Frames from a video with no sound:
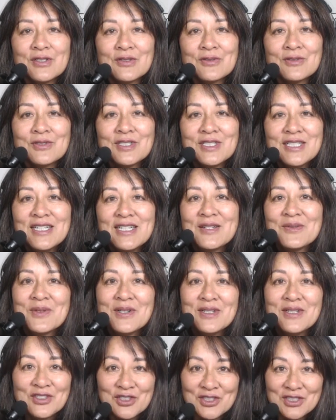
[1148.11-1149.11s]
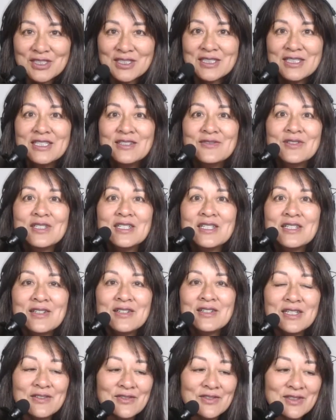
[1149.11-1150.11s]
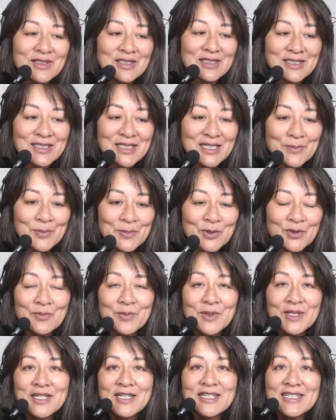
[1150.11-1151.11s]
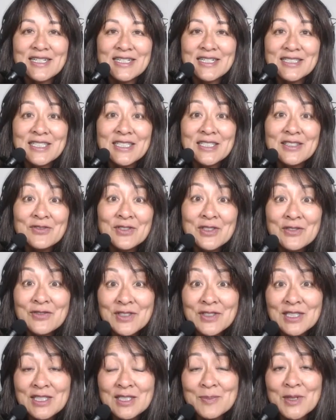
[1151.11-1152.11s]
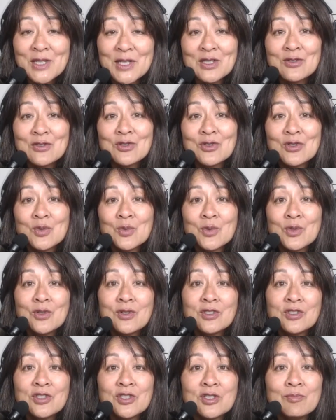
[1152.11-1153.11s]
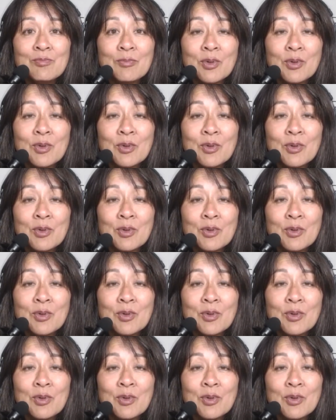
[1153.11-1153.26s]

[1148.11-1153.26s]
understand, yeah. right? Just like even in given the example of being a 1950s manager where you could just